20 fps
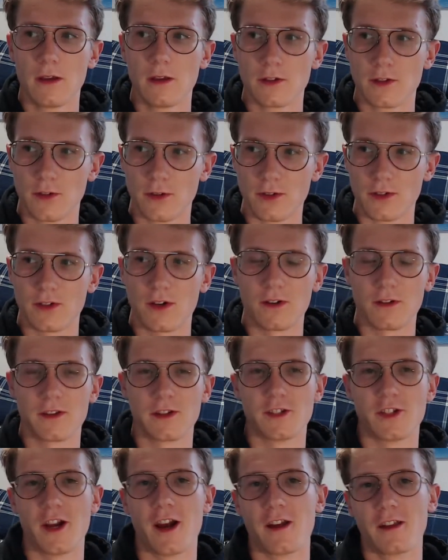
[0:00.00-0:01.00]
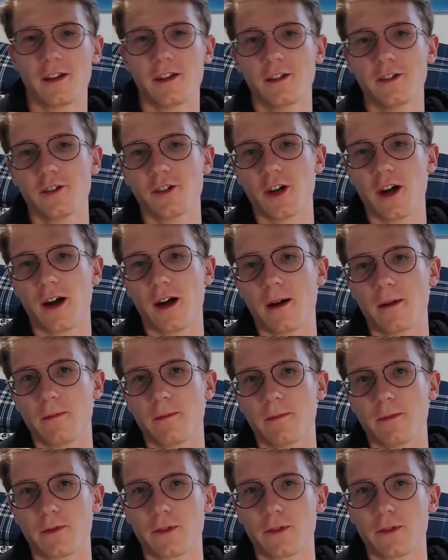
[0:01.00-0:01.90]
So to start the challenge, the